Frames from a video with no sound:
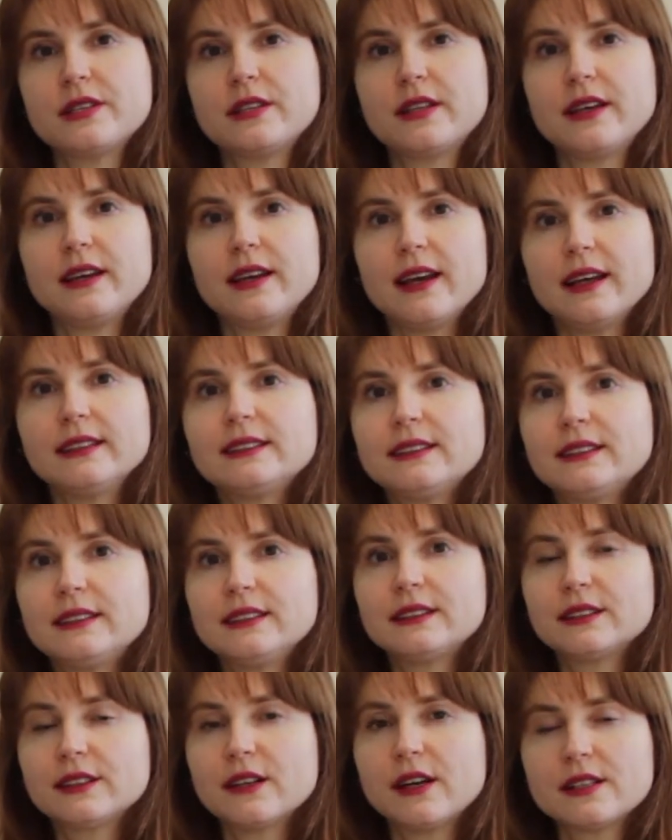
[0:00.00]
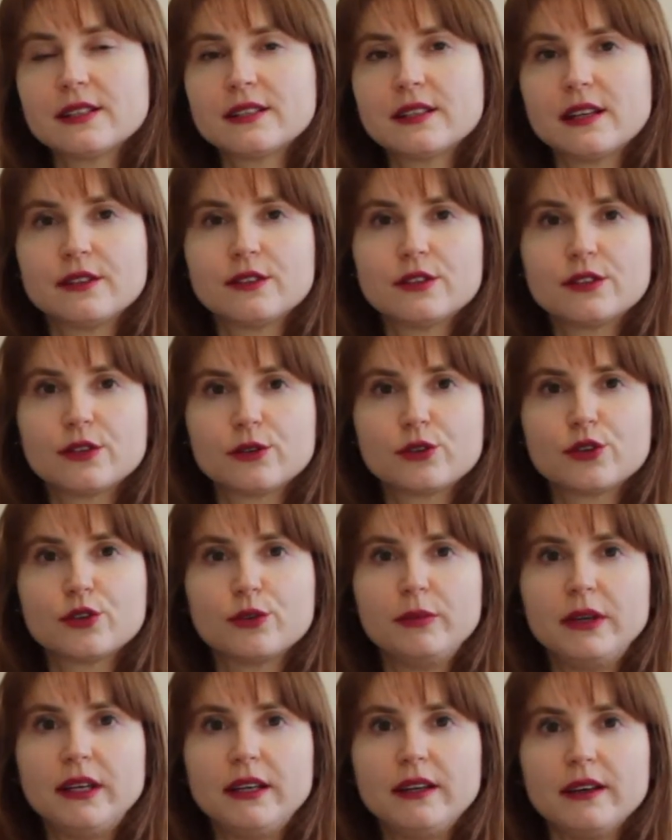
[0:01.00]
that gets discussed on social
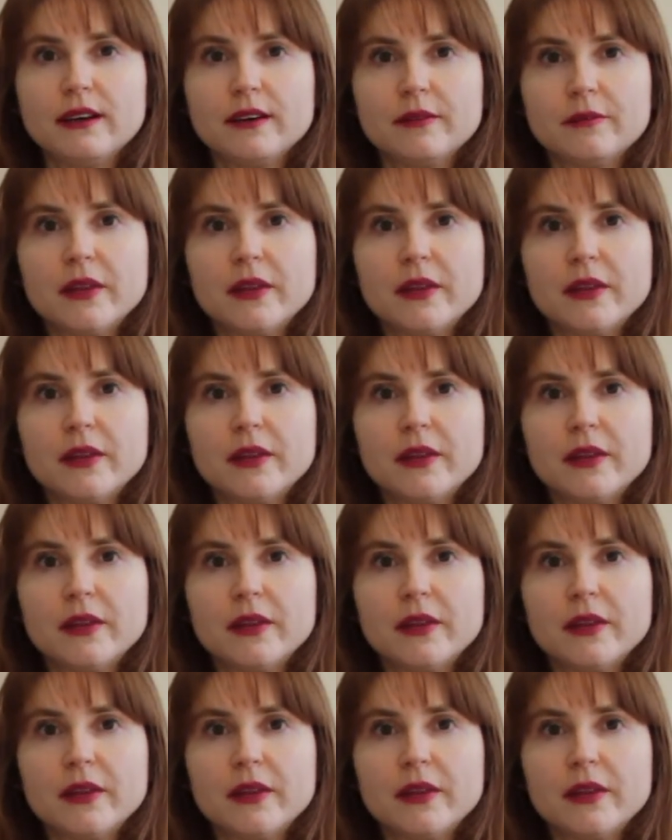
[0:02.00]
media.